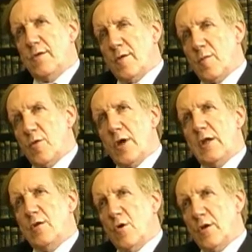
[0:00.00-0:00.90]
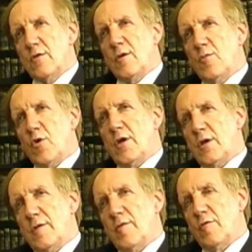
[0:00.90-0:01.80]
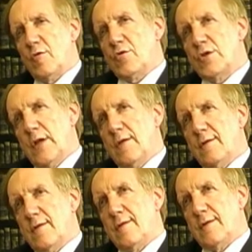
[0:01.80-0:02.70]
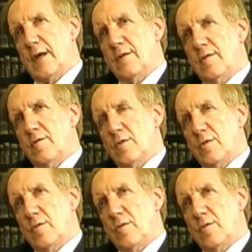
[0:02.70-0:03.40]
to the brain nor to a product of evolution is decisive